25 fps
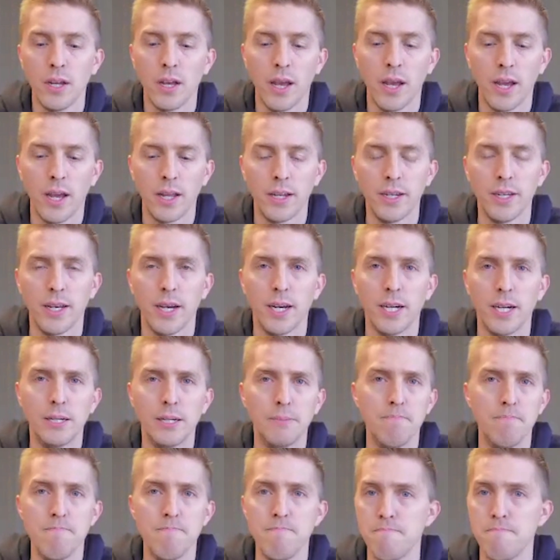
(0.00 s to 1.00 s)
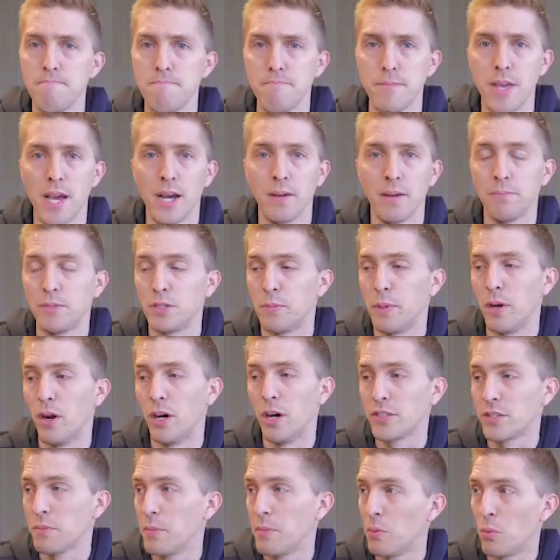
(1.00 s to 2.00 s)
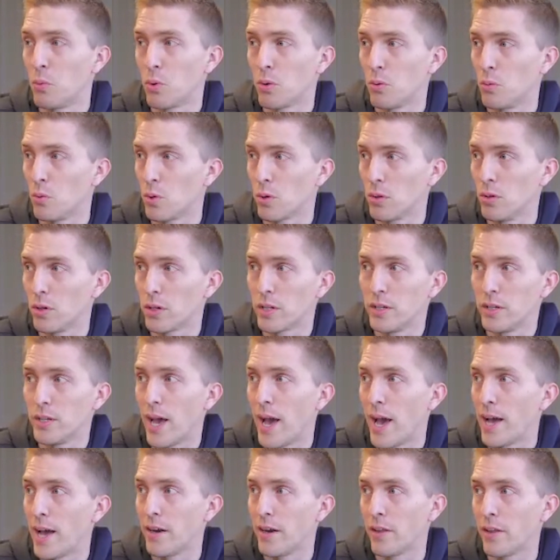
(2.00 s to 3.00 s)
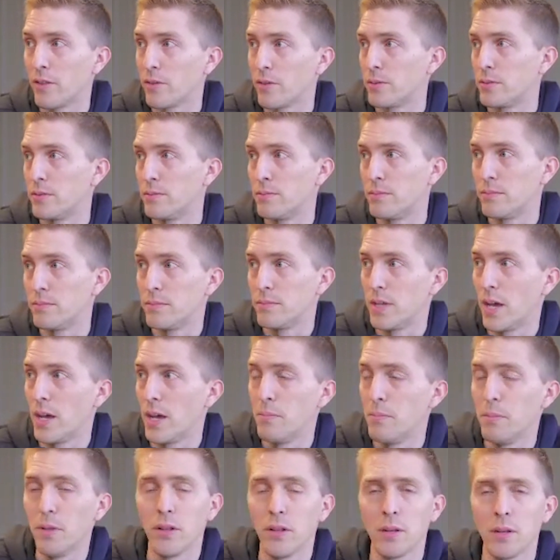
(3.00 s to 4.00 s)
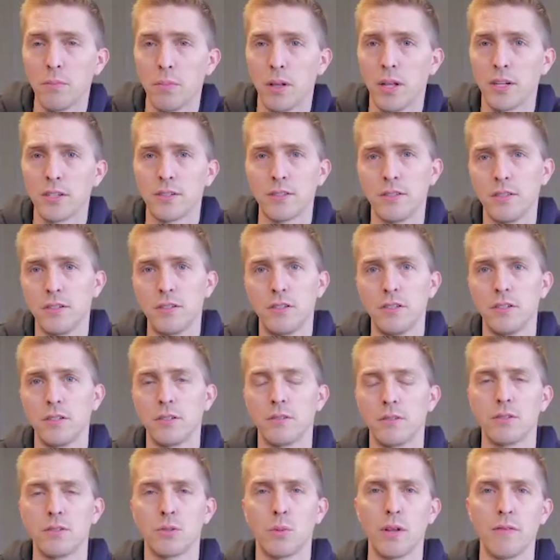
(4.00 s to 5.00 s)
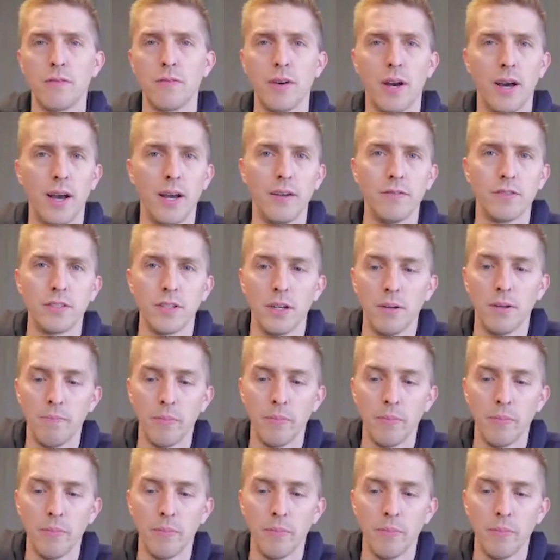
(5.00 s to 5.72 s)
And, yeah, it's been awesome. And we're looking to add another 10 million plus this year in 25. So